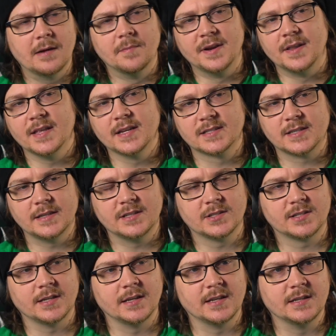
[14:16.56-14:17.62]
But in this,
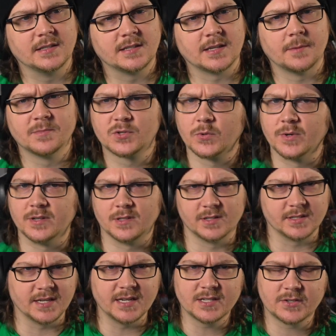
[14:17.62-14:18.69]
it's some sort of
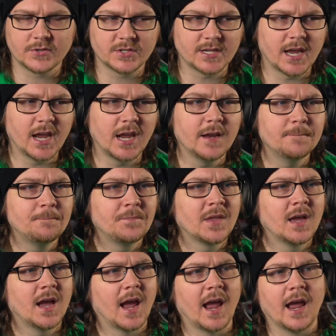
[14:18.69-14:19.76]
disease they're saying,
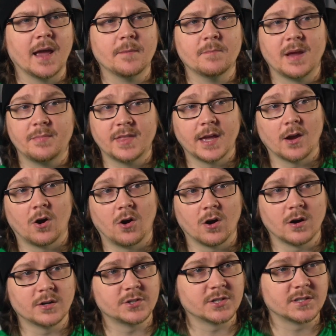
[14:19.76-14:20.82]
and maybe they
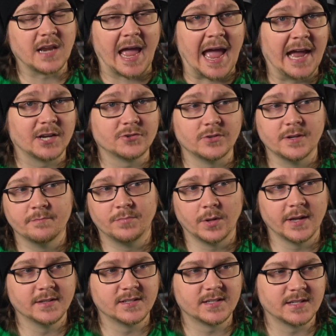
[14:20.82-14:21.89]
are just actually
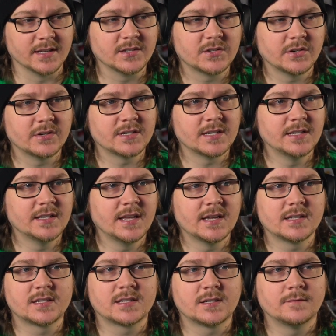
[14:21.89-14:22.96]
blood sisters in
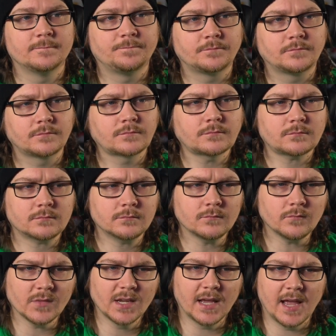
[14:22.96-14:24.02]
this.
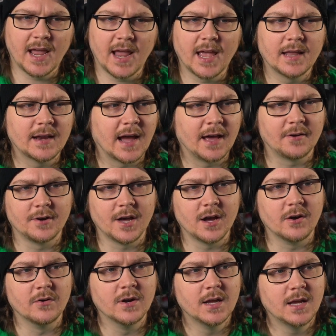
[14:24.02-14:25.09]
And I don't
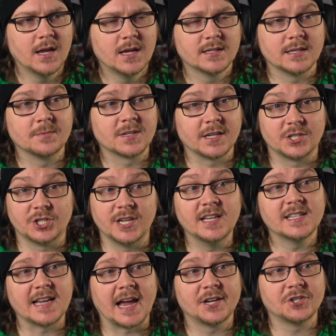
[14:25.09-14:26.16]
know. Seems like
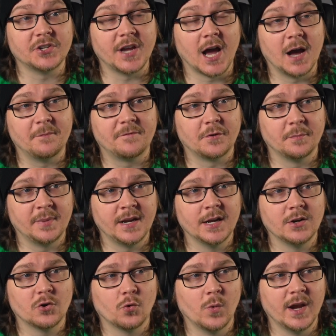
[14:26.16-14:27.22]
she's actually up for
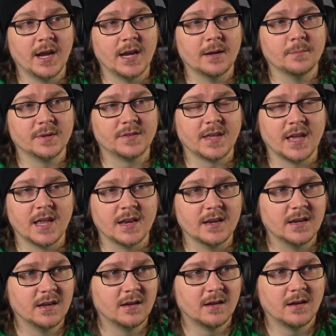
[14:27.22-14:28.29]
being queen, but then,